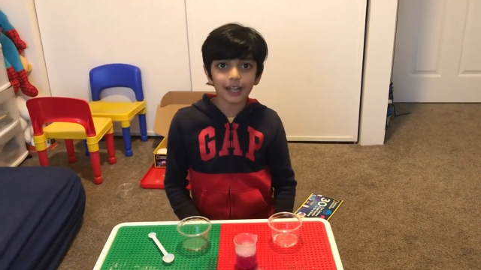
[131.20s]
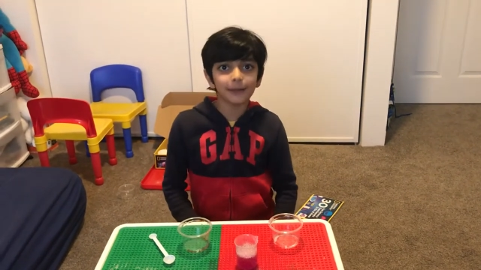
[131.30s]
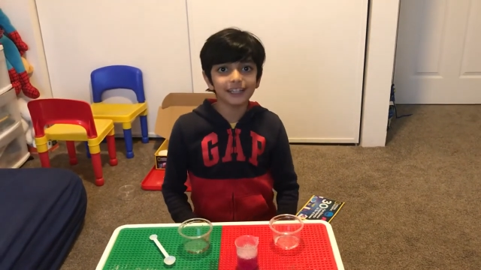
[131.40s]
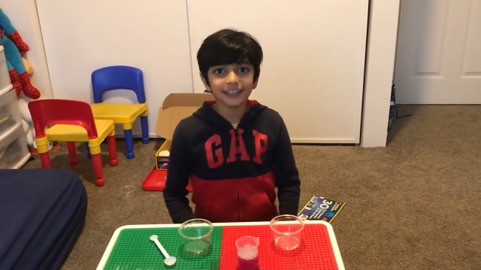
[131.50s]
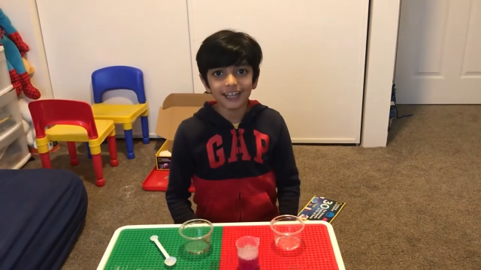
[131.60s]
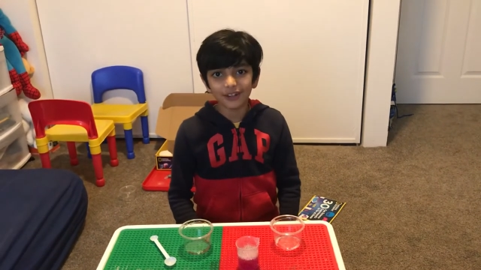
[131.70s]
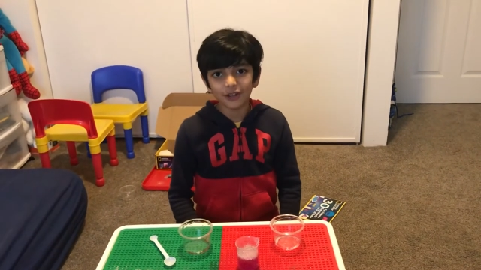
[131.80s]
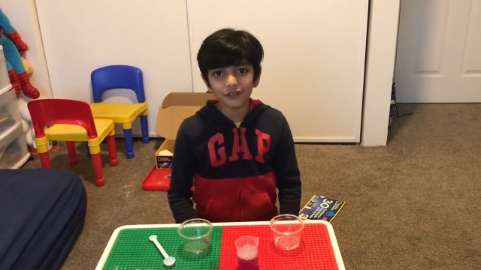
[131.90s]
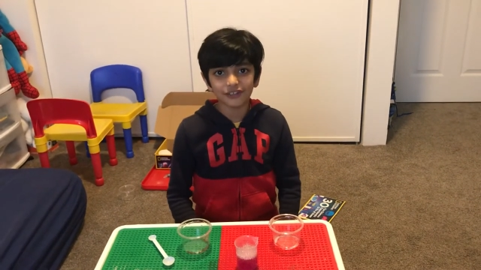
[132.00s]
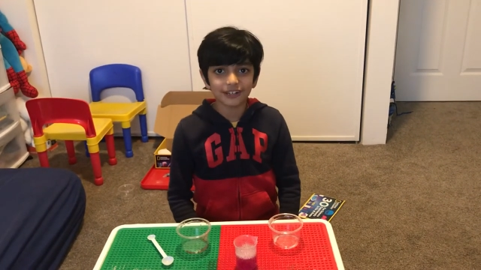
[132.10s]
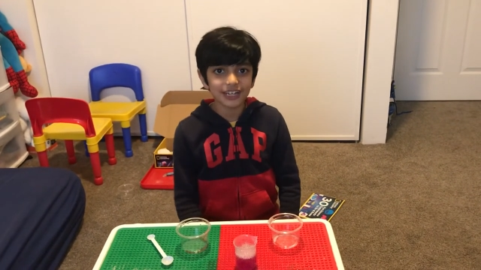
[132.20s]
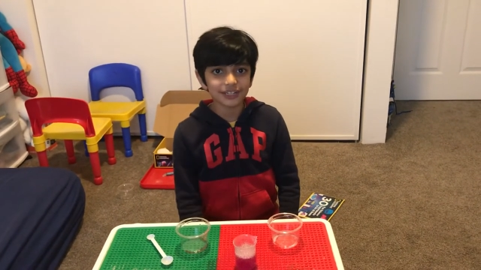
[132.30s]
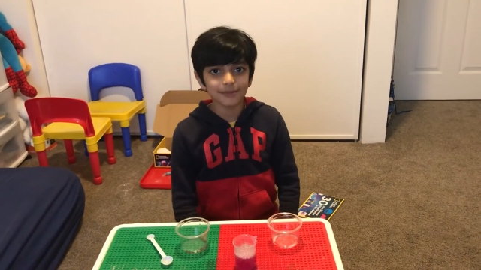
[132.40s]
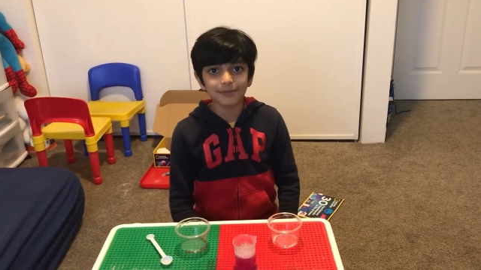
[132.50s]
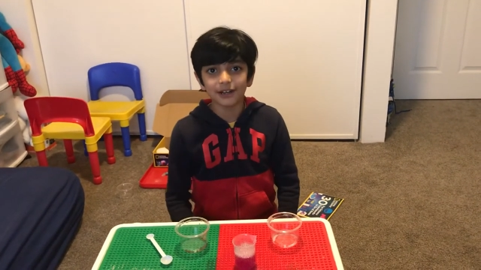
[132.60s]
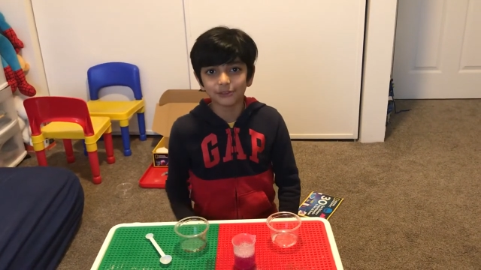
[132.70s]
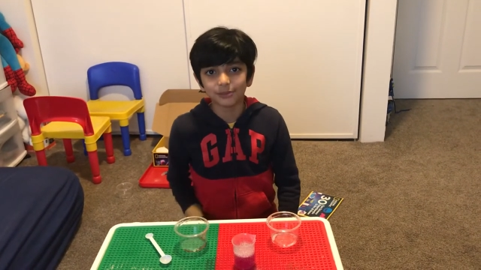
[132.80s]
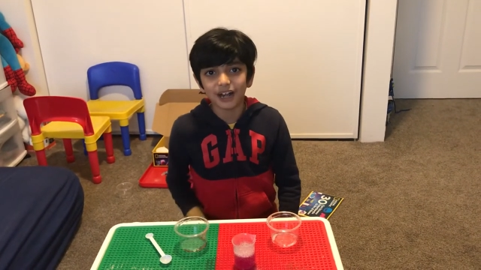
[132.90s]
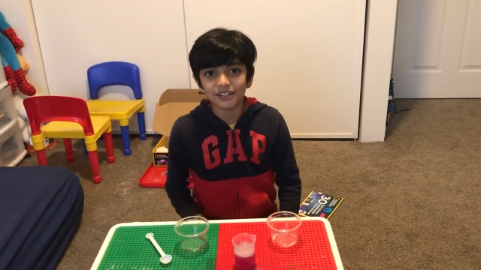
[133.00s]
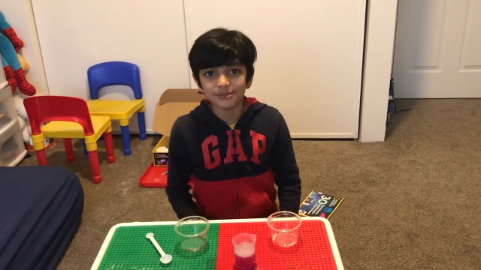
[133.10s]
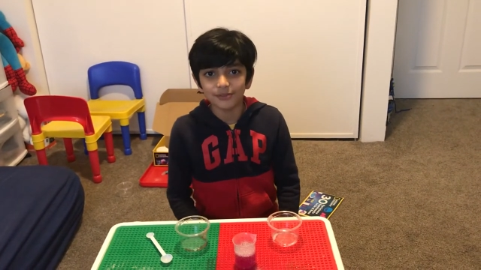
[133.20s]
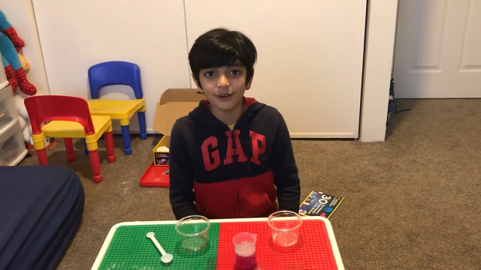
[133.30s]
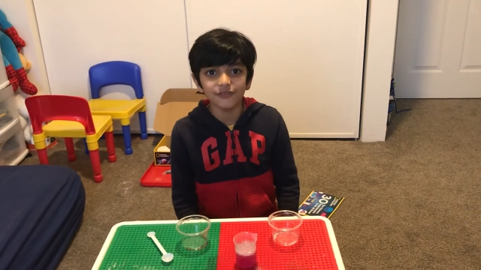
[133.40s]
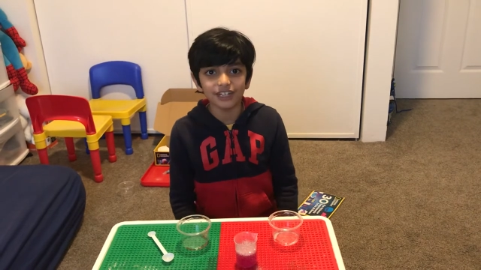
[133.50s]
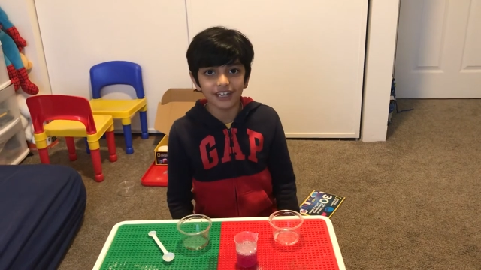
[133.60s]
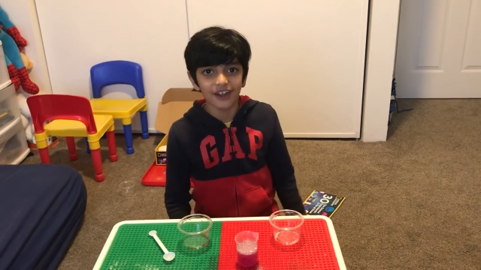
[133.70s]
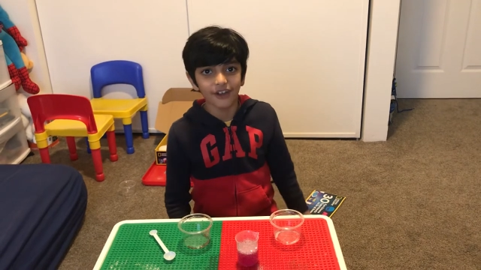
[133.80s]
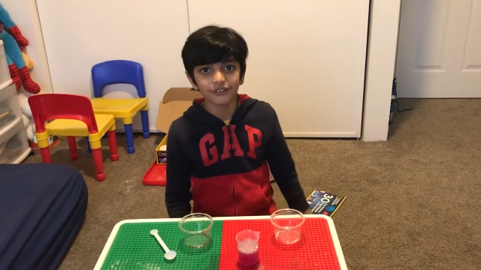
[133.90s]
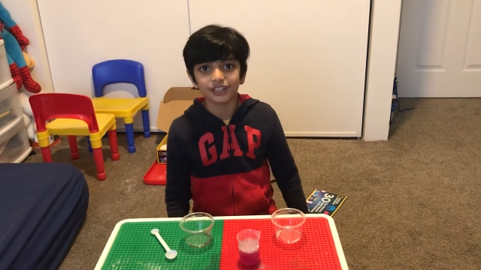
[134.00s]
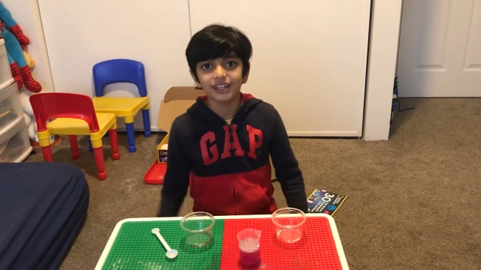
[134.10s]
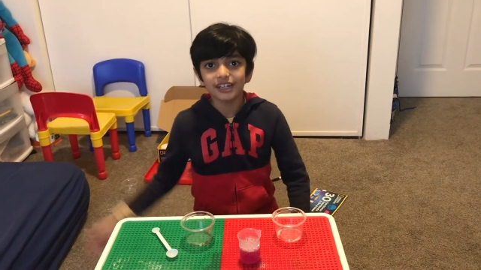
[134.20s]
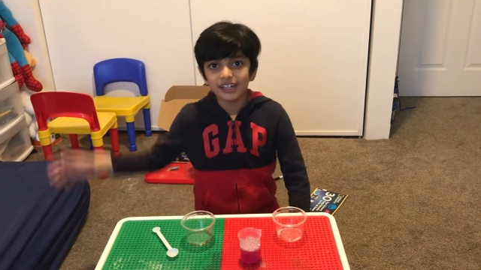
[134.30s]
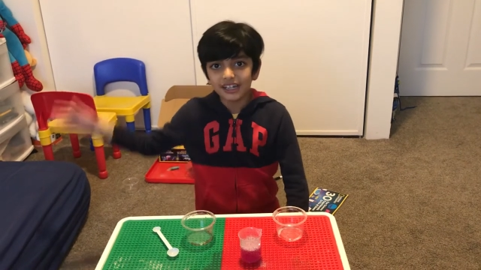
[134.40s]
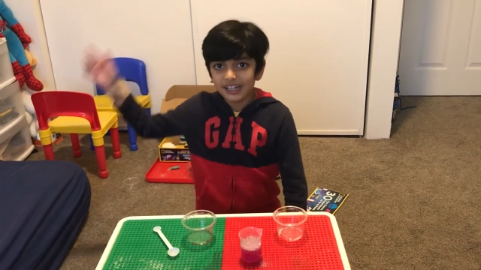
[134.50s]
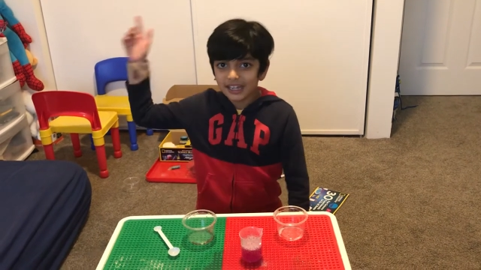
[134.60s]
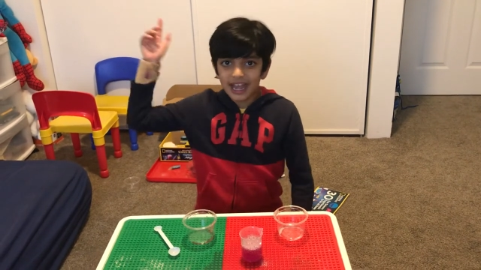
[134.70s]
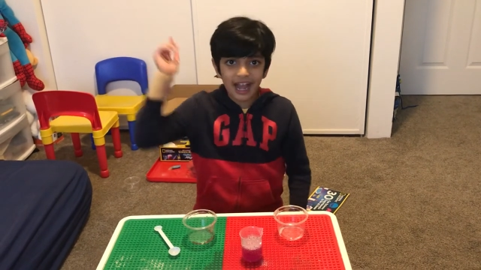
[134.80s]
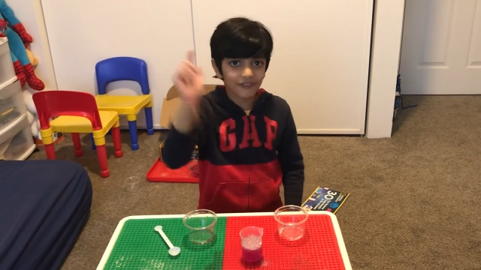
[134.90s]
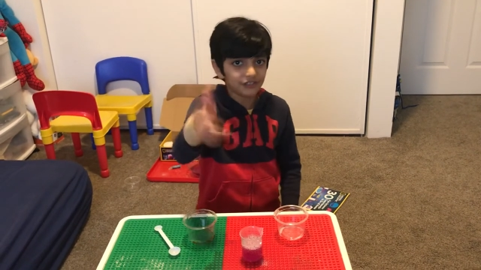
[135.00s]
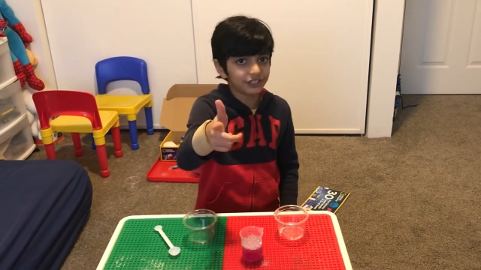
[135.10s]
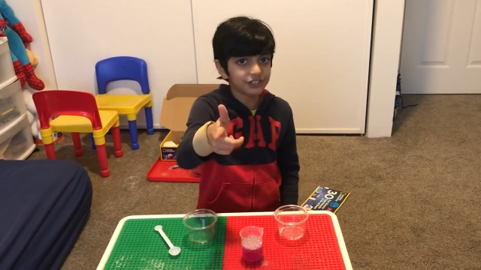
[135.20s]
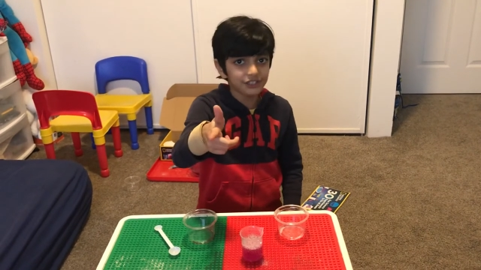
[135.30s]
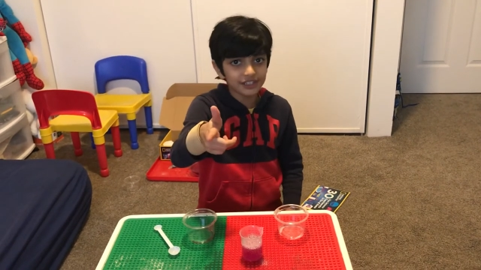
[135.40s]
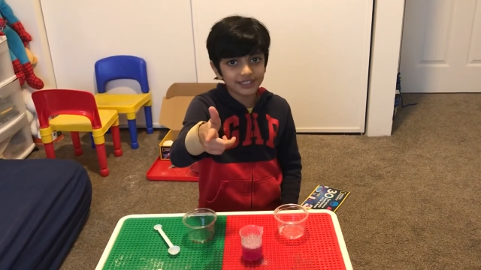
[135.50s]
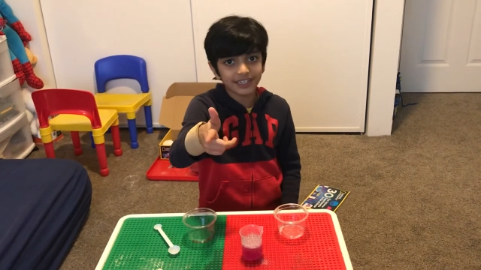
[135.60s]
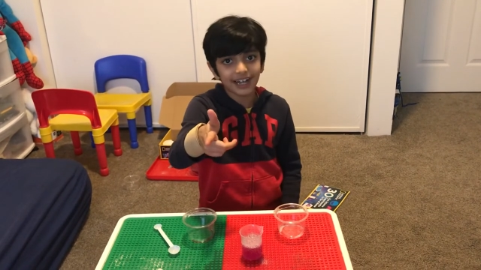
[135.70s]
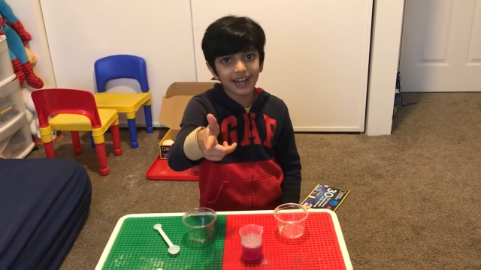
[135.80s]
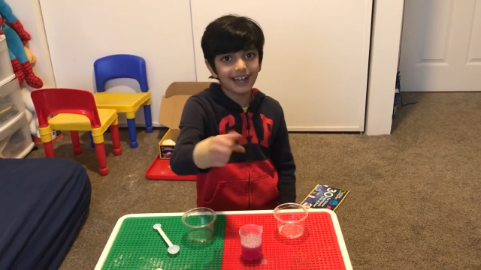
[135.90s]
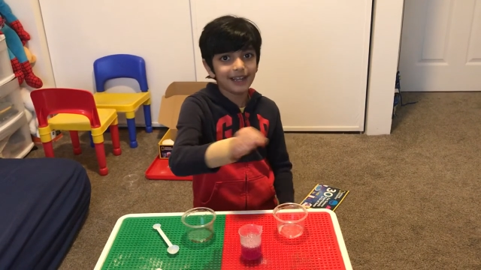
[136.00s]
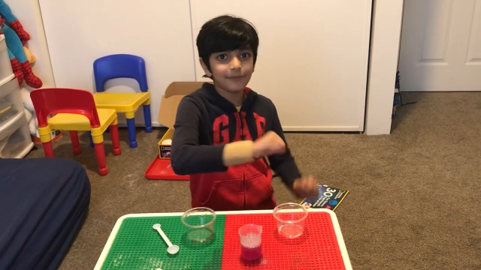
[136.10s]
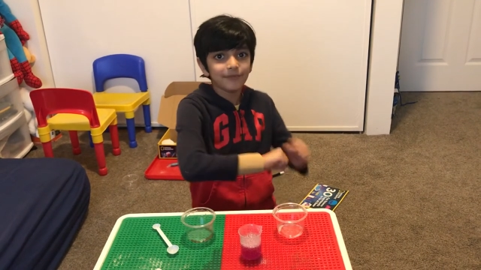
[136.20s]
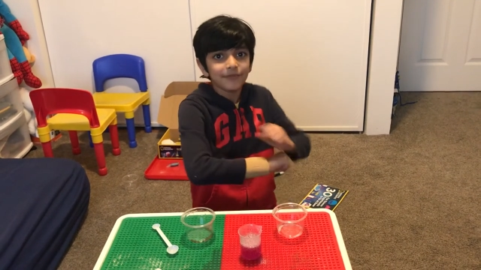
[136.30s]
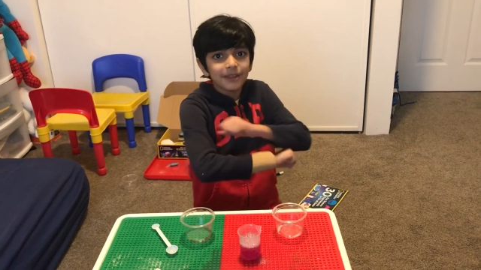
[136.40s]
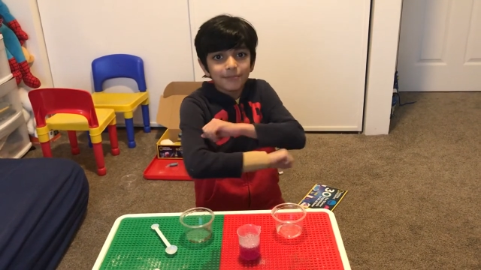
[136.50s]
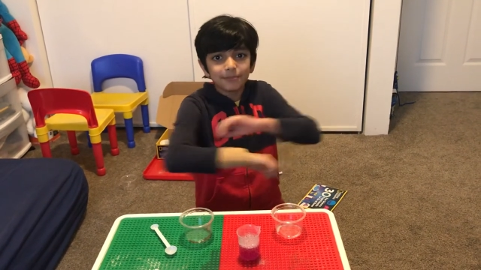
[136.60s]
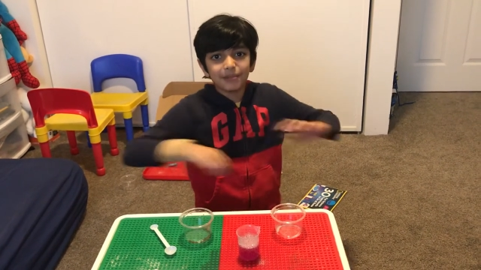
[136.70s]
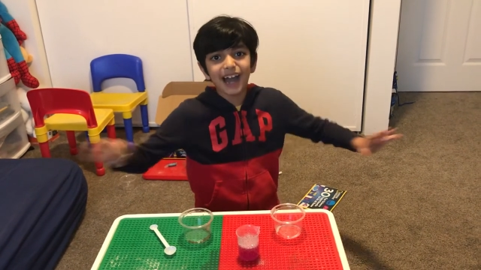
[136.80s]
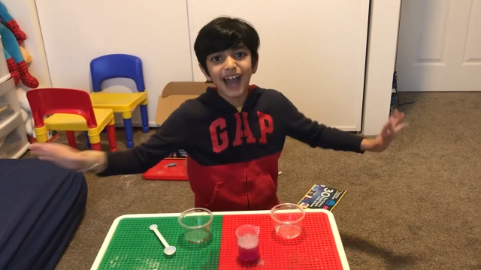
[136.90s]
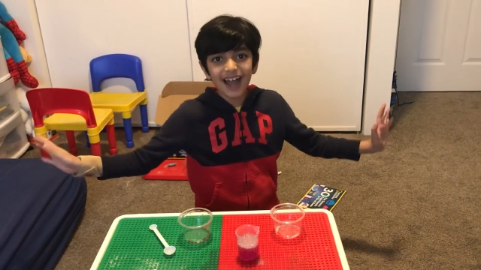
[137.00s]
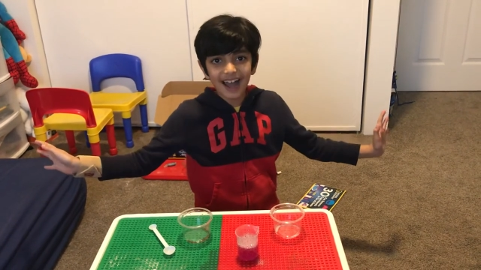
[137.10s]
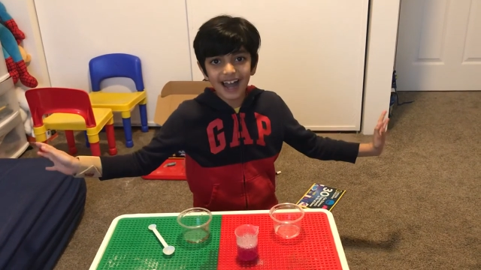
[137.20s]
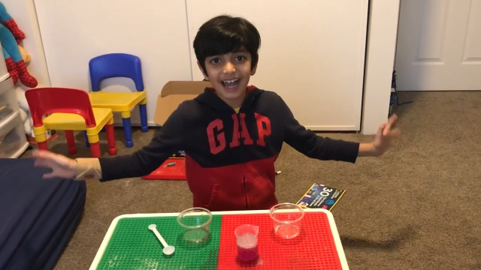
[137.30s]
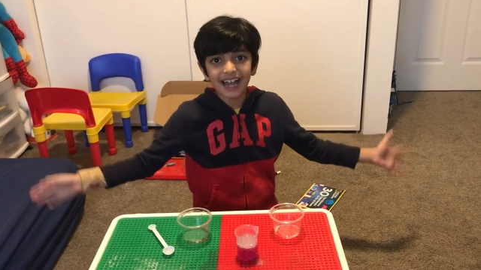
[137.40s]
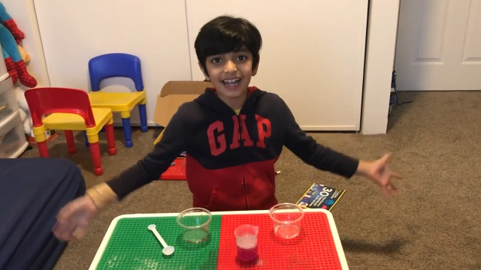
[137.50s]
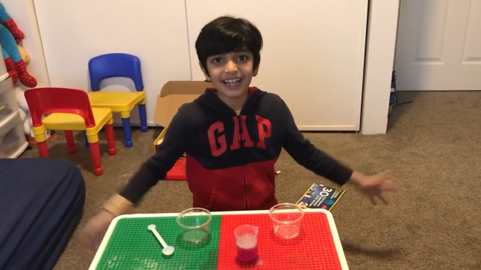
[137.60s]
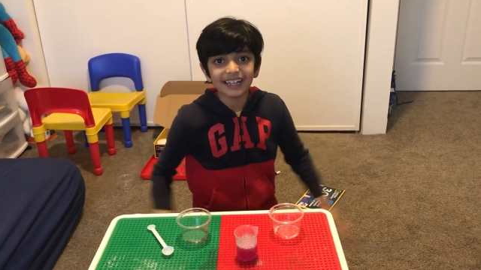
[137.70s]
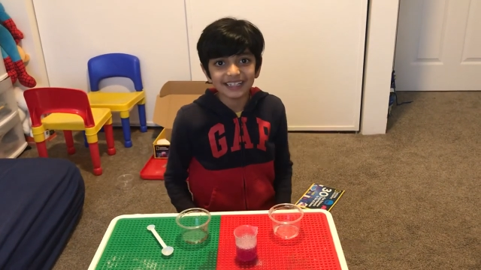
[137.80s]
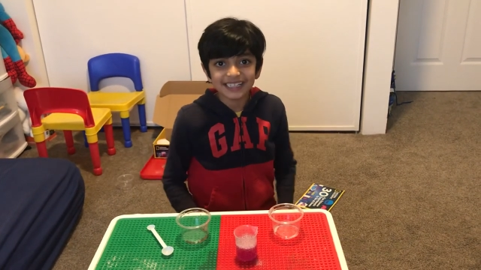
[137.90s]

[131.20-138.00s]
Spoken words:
and hit that notification bell to watch more videos. Have a good time. Bye.